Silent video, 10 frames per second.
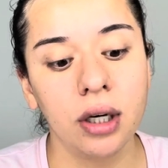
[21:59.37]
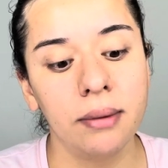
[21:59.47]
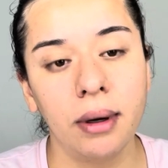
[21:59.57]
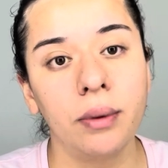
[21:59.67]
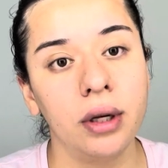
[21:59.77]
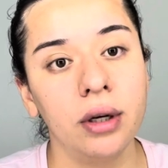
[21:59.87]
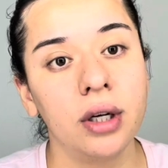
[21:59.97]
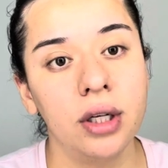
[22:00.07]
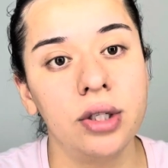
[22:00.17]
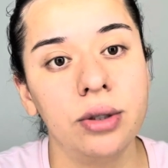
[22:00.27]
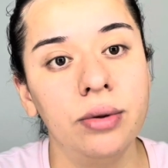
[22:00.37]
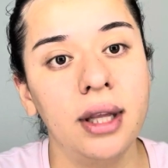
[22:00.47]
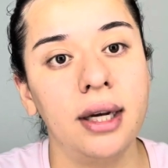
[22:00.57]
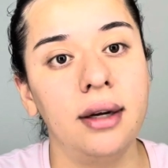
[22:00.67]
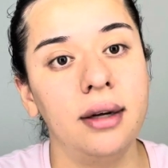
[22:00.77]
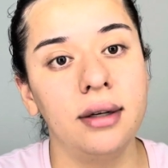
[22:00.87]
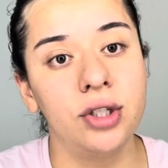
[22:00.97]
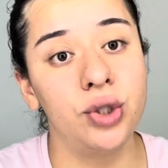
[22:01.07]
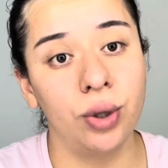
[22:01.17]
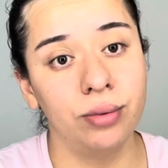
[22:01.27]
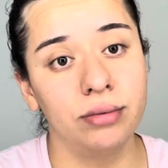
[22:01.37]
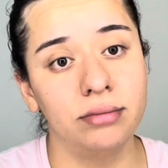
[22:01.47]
about what you're gonna do, then don't.